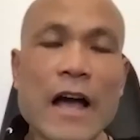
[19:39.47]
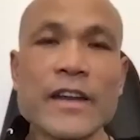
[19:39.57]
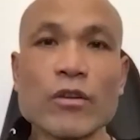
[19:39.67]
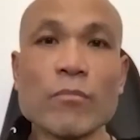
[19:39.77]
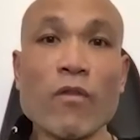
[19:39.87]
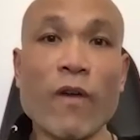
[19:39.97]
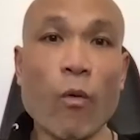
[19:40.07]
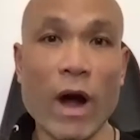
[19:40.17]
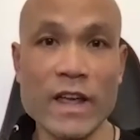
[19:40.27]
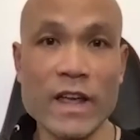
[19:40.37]
to move
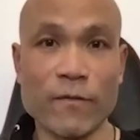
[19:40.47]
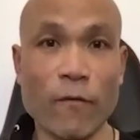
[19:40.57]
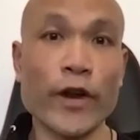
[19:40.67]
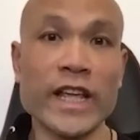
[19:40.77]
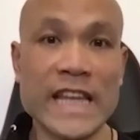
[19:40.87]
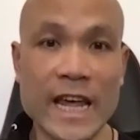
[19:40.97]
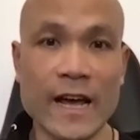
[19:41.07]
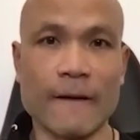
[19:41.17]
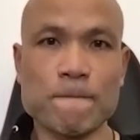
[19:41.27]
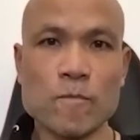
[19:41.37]
away for 3 years.
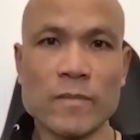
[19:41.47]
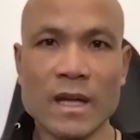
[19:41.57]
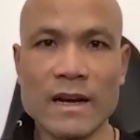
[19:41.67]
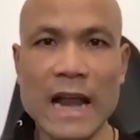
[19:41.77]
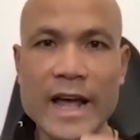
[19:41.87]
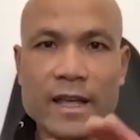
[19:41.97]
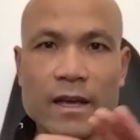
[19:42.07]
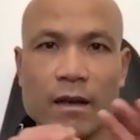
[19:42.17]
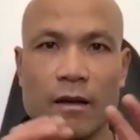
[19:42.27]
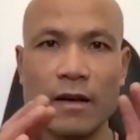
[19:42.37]

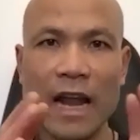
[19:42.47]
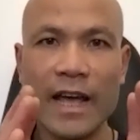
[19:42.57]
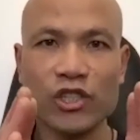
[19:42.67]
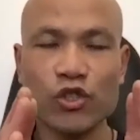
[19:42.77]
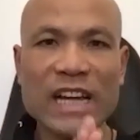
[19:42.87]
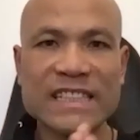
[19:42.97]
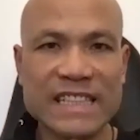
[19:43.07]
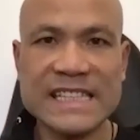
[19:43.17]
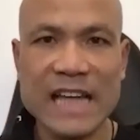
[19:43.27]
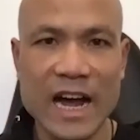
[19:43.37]
Like soon I
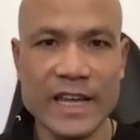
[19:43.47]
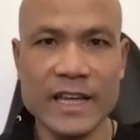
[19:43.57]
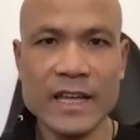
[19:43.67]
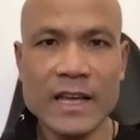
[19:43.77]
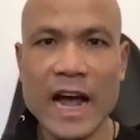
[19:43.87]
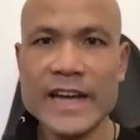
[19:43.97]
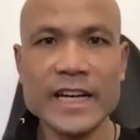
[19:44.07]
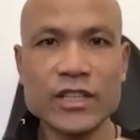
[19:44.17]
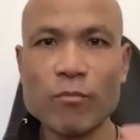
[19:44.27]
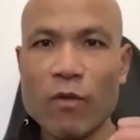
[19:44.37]
decide I need
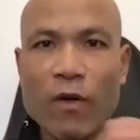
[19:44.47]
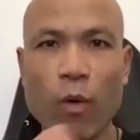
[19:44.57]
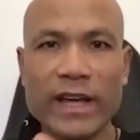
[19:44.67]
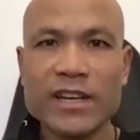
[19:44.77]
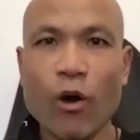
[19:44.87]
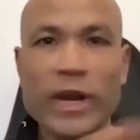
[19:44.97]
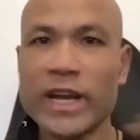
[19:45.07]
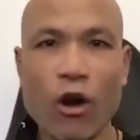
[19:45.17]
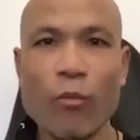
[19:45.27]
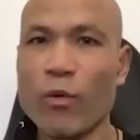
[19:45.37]
to move away. Nobody
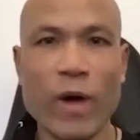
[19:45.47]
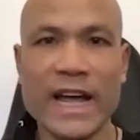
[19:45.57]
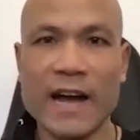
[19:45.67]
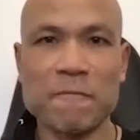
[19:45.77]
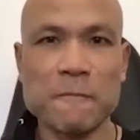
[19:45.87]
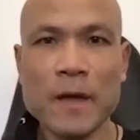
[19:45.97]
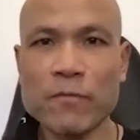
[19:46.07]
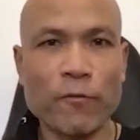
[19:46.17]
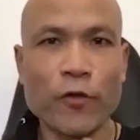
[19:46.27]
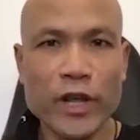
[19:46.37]
know me where I am for
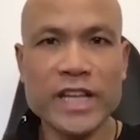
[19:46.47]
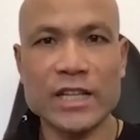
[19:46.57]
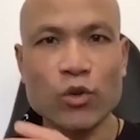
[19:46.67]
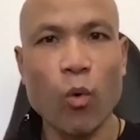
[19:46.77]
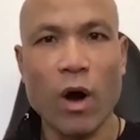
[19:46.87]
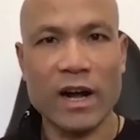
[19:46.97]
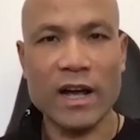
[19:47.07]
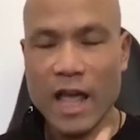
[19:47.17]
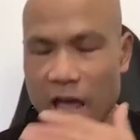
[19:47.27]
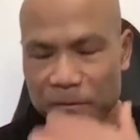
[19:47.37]
3 years to work
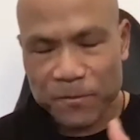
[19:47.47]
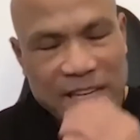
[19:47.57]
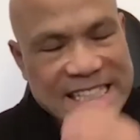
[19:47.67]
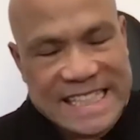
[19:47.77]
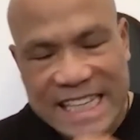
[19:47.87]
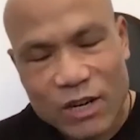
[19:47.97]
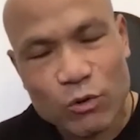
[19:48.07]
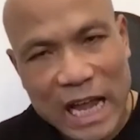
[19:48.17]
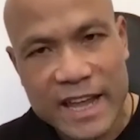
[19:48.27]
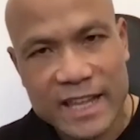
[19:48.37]
every single
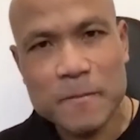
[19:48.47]
day.